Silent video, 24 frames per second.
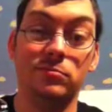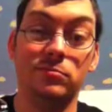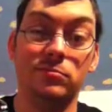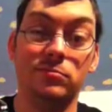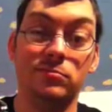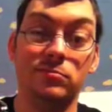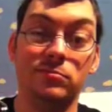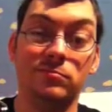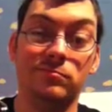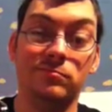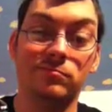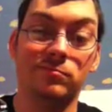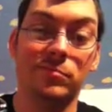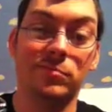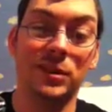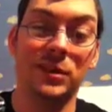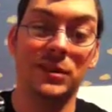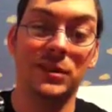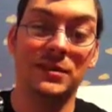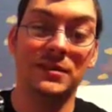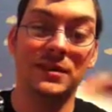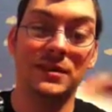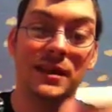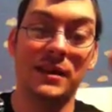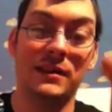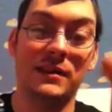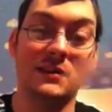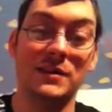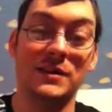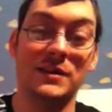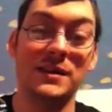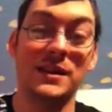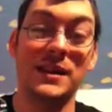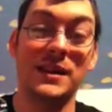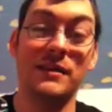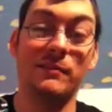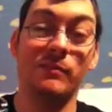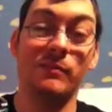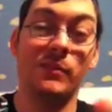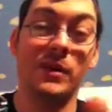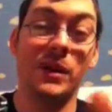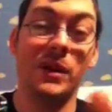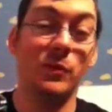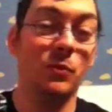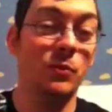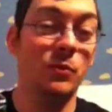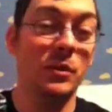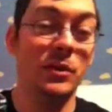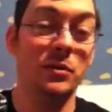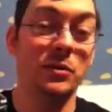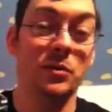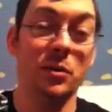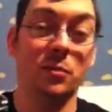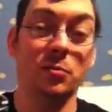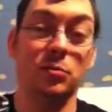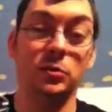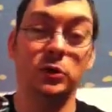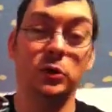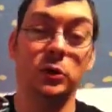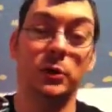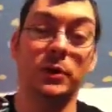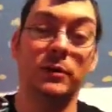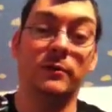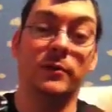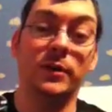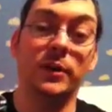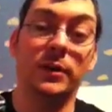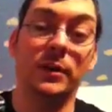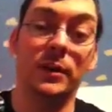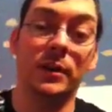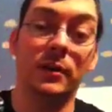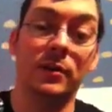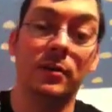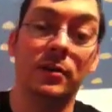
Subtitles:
but it's kind of got a weird double joint right there.